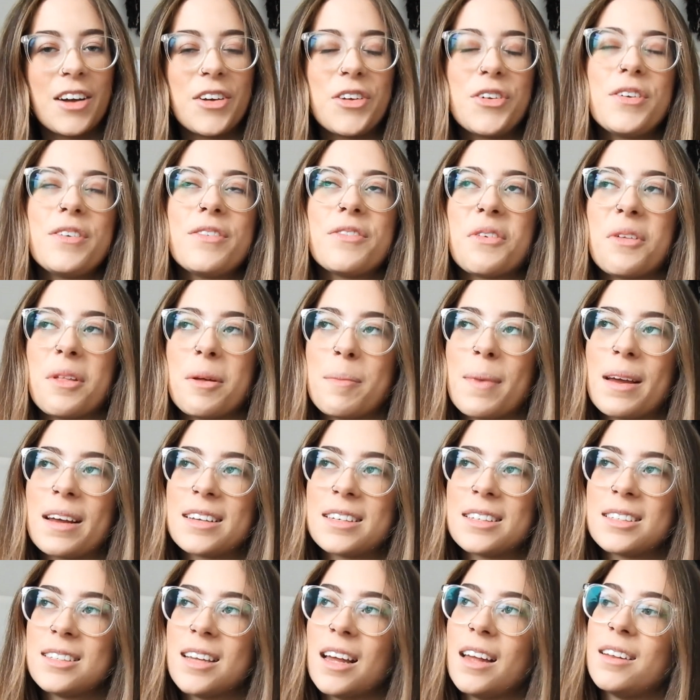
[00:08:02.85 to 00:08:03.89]
I don't know if that
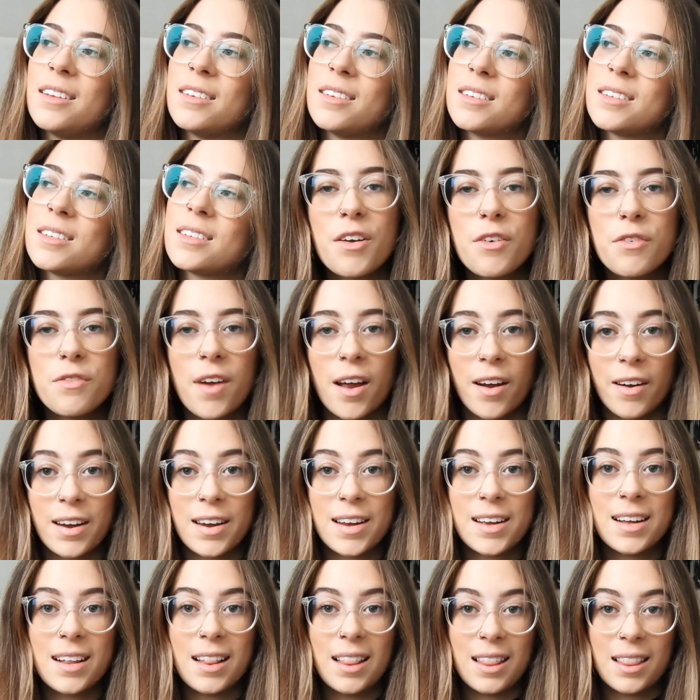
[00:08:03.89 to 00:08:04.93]
makes sense. It's a
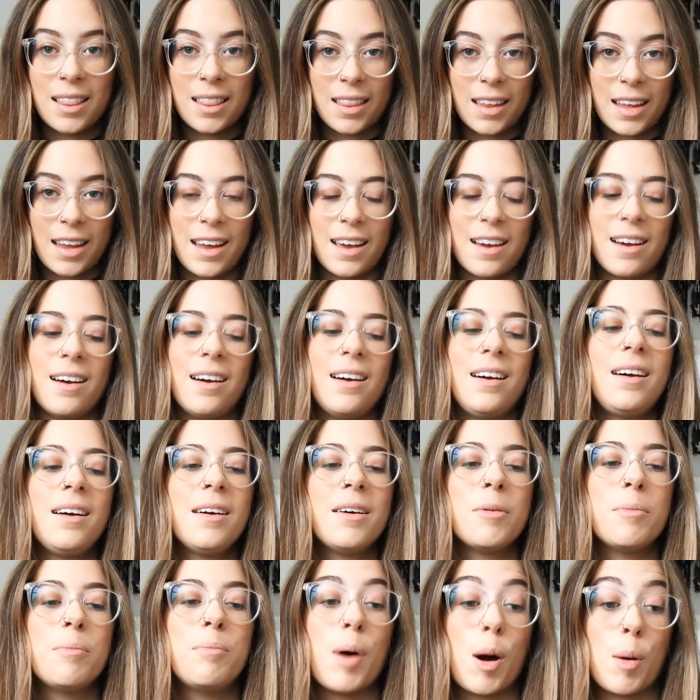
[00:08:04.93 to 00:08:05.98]
very clear
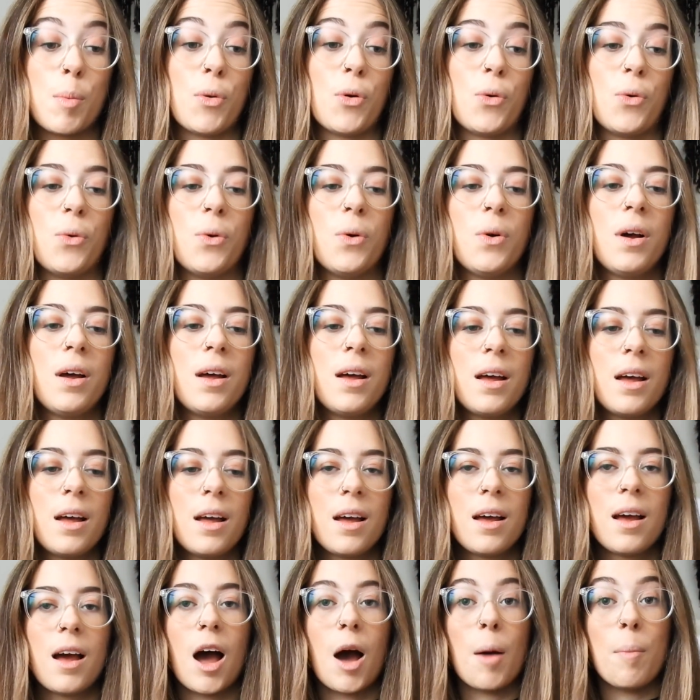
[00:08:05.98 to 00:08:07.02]
bubble
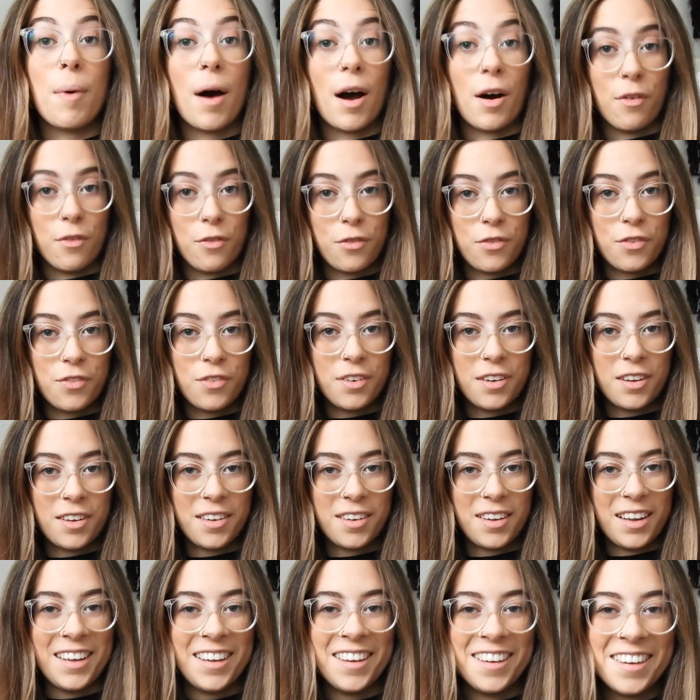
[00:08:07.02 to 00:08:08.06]
above
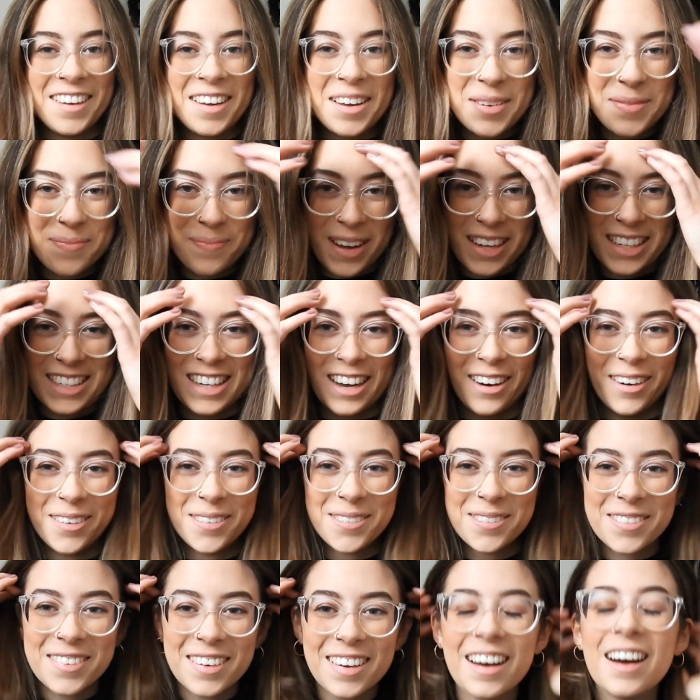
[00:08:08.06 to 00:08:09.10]
myself.
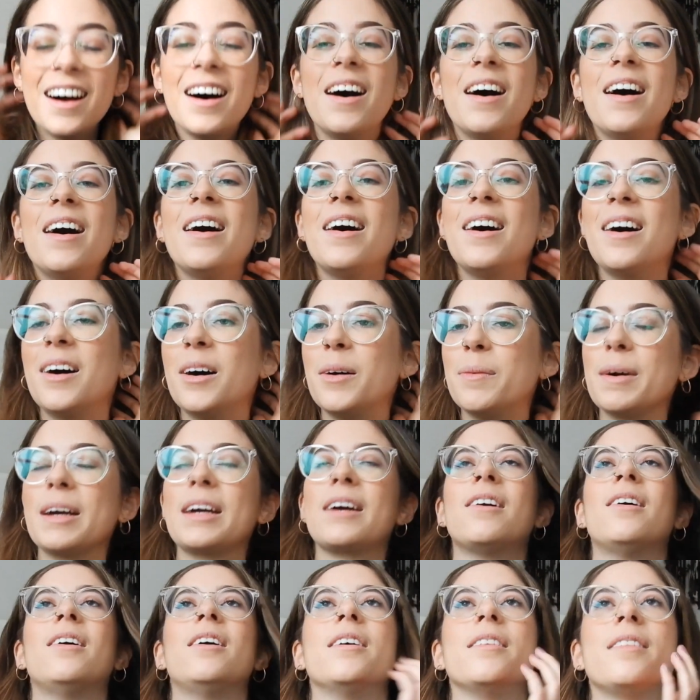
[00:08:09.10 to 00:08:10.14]
Oh
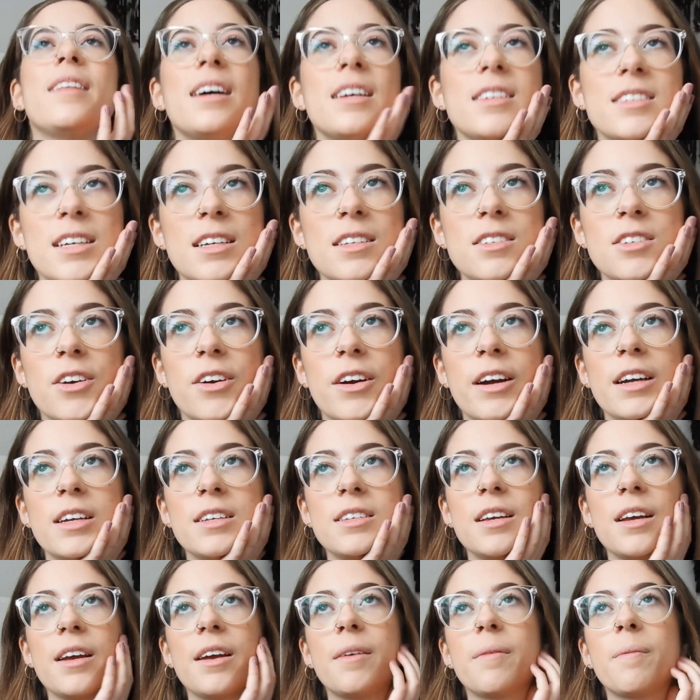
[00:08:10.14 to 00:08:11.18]
my god, that sounds
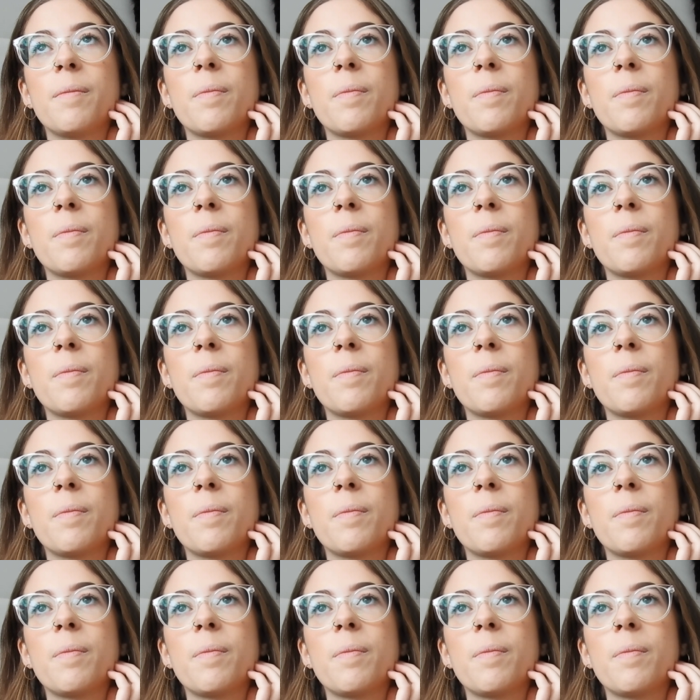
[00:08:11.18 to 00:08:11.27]
crazy.